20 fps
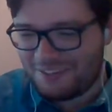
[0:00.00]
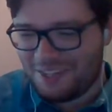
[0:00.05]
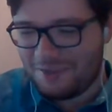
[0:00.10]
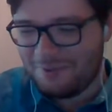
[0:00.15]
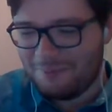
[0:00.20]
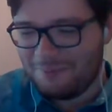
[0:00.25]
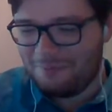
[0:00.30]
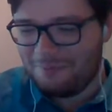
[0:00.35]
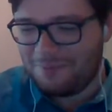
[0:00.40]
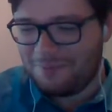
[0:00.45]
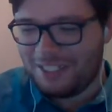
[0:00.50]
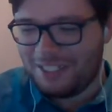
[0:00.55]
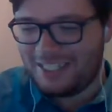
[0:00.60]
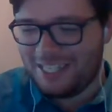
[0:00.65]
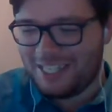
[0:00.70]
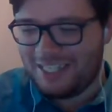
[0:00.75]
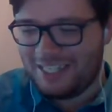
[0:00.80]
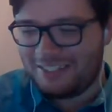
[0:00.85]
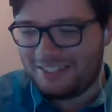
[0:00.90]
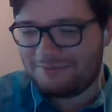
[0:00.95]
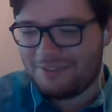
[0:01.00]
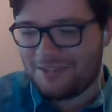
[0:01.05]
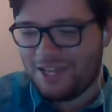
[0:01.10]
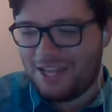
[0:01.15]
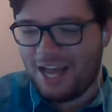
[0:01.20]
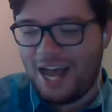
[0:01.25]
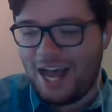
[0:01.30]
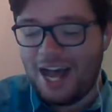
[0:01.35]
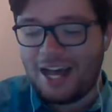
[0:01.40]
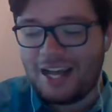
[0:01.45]
But yeah,
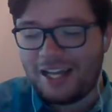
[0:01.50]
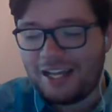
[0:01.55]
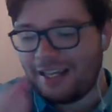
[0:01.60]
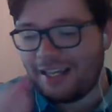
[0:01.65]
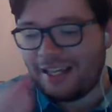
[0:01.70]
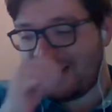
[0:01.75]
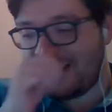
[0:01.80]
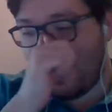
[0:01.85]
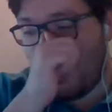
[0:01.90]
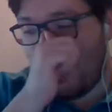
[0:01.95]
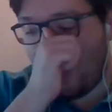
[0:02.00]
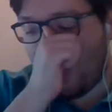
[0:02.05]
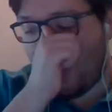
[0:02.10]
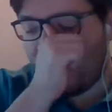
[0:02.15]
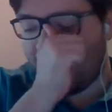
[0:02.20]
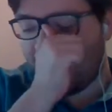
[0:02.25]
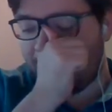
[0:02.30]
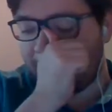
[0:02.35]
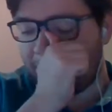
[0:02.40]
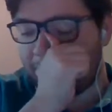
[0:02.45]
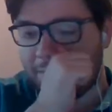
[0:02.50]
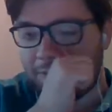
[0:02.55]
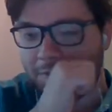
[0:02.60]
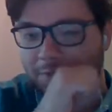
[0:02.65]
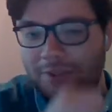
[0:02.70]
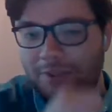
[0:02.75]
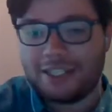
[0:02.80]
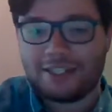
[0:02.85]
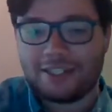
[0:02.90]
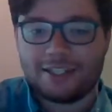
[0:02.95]
I have been
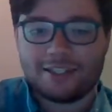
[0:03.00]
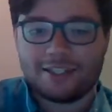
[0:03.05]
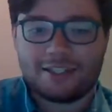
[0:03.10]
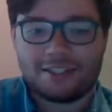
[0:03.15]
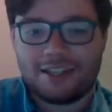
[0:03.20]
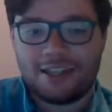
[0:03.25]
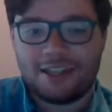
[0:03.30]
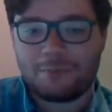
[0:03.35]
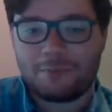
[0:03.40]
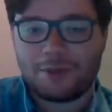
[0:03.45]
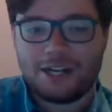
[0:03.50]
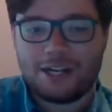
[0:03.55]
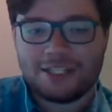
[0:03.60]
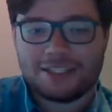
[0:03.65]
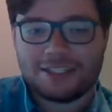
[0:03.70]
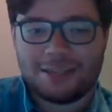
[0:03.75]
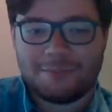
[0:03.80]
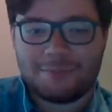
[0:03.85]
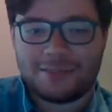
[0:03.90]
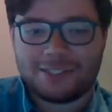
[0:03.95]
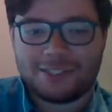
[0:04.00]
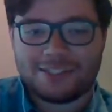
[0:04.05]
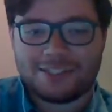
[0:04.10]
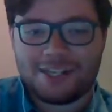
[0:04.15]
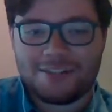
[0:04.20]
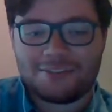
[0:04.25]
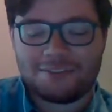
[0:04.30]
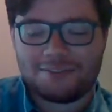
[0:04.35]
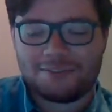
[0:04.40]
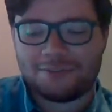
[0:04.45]
reading a lot more academic
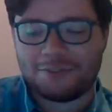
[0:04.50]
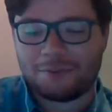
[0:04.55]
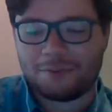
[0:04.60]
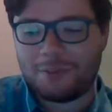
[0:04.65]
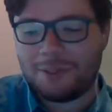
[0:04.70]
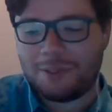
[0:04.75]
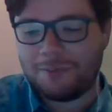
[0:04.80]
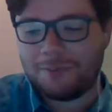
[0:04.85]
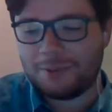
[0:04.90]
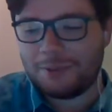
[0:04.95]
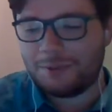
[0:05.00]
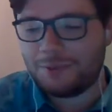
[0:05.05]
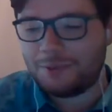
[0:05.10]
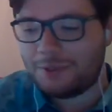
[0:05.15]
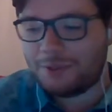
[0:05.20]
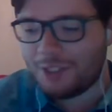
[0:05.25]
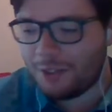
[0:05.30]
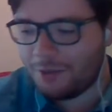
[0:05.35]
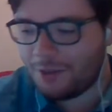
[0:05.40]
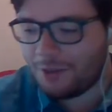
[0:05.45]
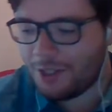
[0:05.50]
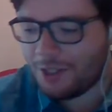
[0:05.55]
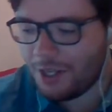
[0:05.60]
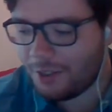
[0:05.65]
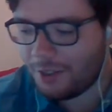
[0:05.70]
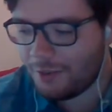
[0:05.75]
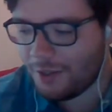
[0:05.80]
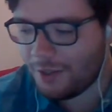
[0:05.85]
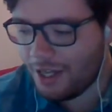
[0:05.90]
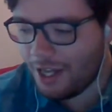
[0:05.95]
stuff. For people who don't
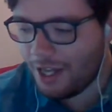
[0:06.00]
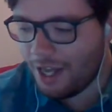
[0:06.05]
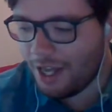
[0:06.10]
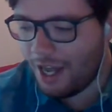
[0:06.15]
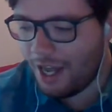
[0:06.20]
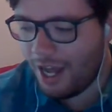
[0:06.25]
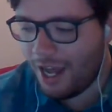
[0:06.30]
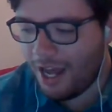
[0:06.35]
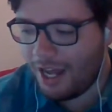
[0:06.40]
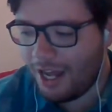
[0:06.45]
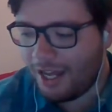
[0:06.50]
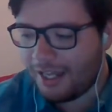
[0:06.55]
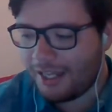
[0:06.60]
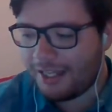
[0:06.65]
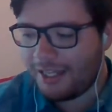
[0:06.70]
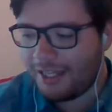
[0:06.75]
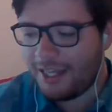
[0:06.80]
know, I